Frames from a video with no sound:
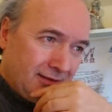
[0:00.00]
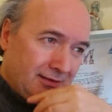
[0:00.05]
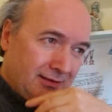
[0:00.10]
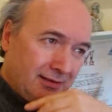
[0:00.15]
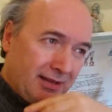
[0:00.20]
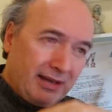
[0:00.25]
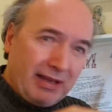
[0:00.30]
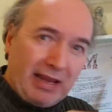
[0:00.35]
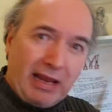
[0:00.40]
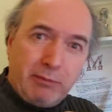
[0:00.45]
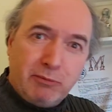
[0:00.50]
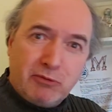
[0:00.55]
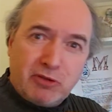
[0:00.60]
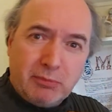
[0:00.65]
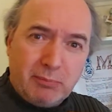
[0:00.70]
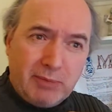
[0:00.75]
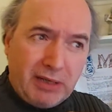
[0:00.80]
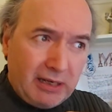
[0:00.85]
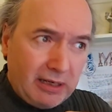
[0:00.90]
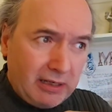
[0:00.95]
They came to
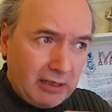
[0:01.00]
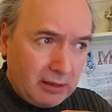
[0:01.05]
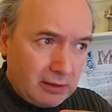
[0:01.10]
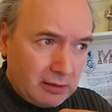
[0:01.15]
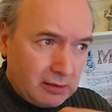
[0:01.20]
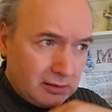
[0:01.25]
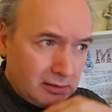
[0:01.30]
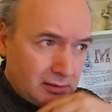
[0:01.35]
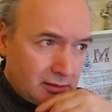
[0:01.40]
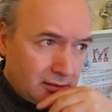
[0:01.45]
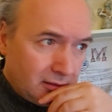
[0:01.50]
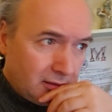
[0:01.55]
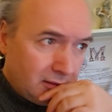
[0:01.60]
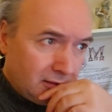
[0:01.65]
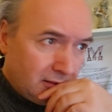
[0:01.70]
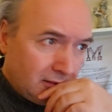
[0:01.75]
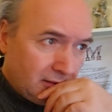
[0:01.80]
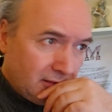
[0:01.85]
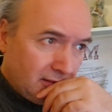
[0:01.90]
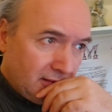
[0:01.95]
me,
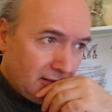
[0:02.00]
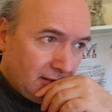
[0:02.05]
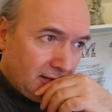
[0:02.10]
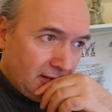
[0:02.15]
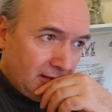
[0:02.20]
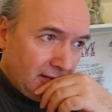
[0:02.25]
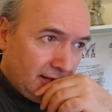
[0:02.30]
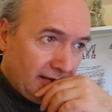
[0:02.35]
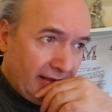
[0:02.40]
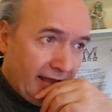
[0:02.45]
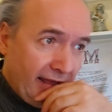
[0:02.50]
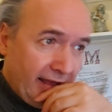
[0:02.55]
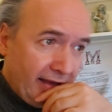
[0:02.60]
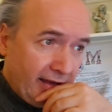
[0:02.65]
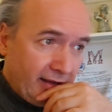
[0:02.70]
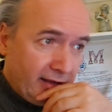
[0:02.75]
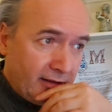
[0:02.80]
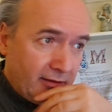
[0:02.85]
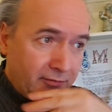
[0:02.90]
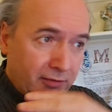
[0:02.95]

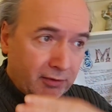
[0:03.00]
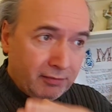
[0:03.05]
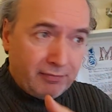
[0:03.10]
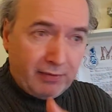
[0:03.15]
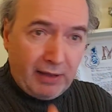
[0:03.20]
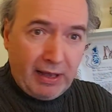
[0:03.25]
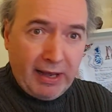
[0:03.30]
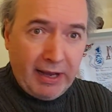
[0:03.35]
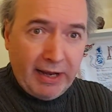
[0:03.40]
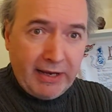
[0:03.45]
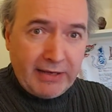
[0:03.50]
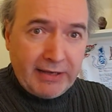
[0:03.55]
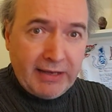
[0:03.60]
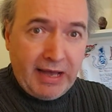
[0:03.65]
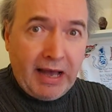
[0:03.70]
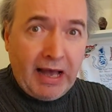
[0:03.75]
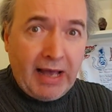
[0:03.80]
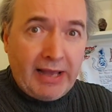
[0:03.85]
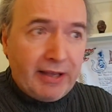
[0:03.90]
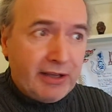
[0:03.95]
then for fine
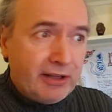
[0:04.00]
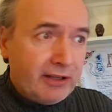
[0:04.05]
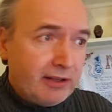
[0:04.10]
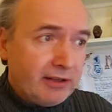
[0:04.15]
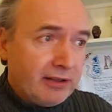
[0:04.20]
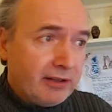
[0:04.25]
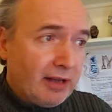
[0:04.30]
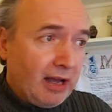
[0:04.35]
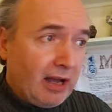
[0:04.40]
iron,